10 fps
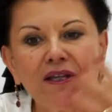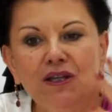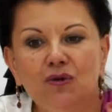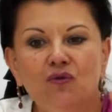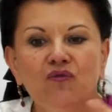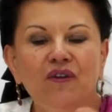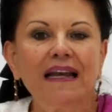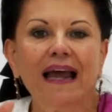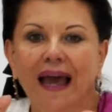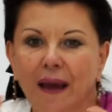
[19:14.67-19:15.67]
you feel
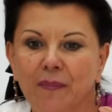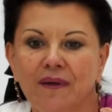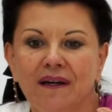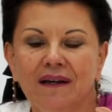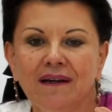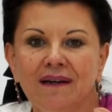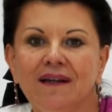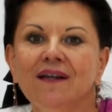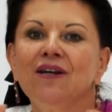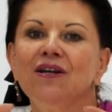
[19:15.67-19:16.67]
happier,
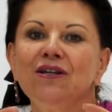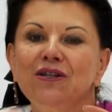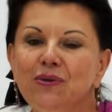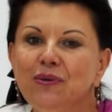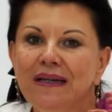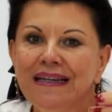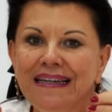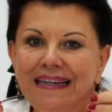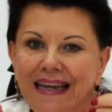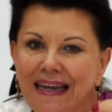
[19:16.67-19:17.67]
you
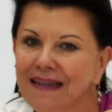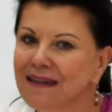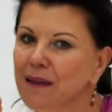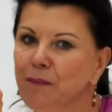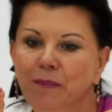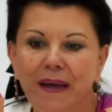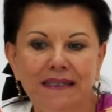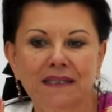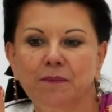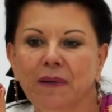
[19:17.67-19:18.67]
need the
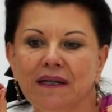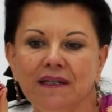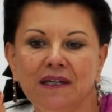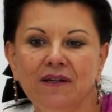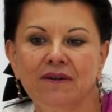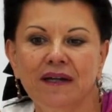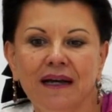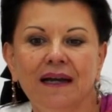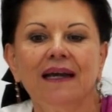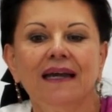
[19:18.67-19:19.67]
best bacteria
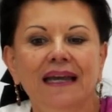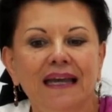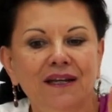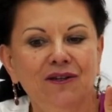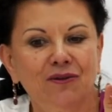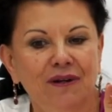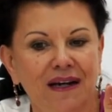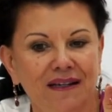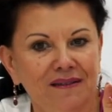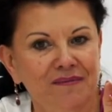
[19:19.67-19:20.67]
in your
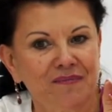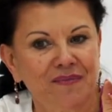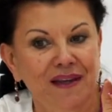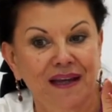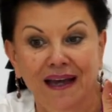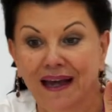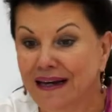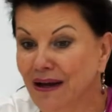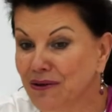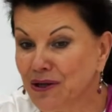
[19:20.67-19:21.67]
gut. And
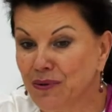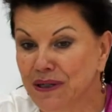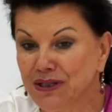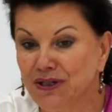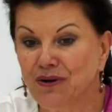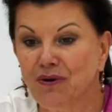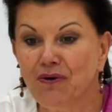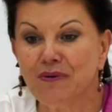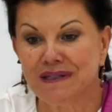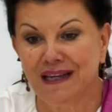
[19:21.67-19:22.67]
now the question
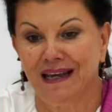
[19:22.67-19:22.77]
always